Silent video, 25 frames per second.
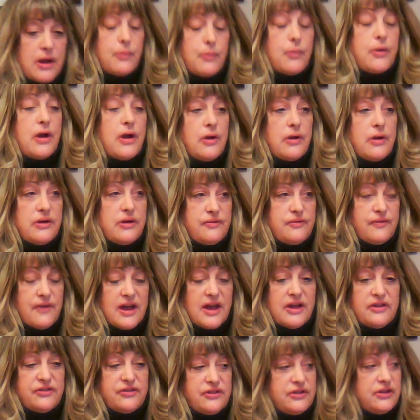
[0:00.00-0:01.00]
and we're
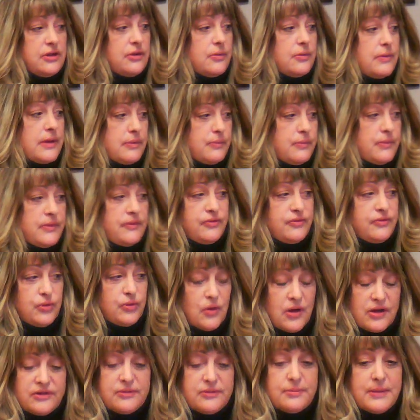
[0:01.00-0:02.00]
advising you, and we've
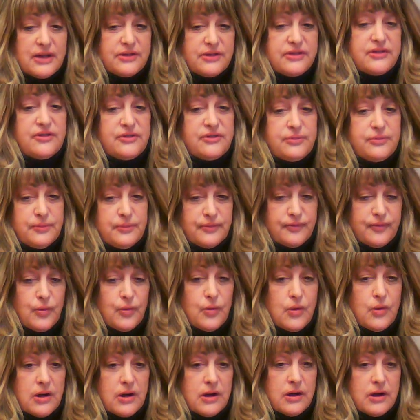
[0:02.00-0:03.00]
talked about this
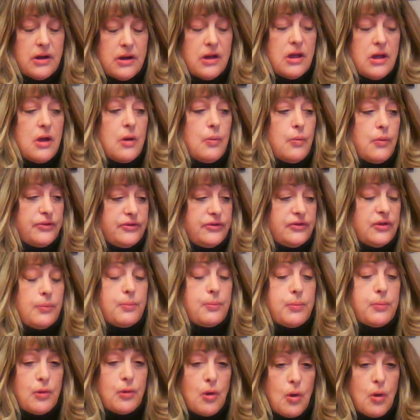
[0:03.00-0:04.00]
before, what's
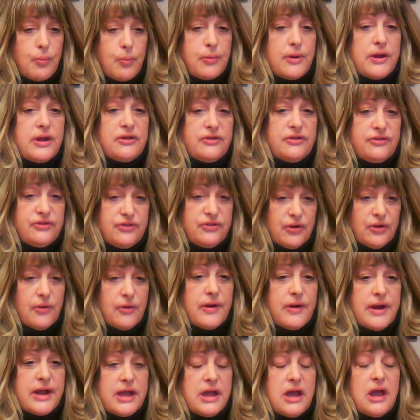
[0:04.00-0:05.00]
appropriate
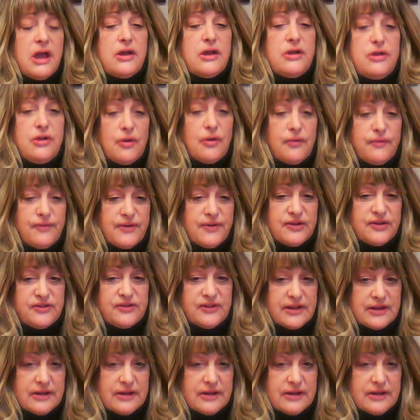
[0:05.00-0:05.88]
during your visit.